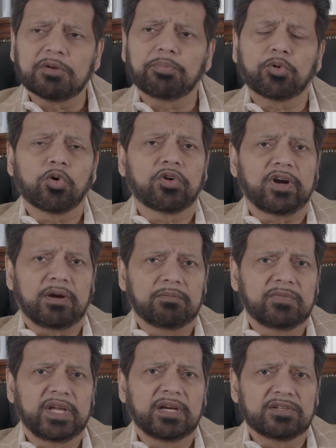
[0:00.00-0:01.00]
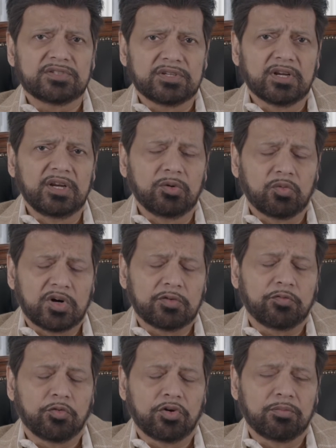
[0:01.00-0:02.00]
program that has really worked
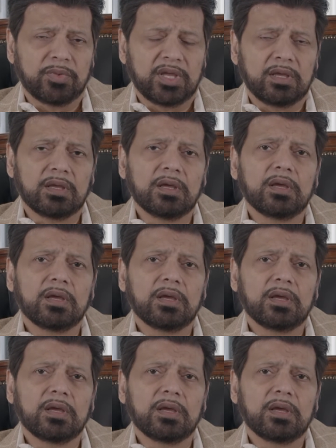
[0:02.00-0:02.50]
for me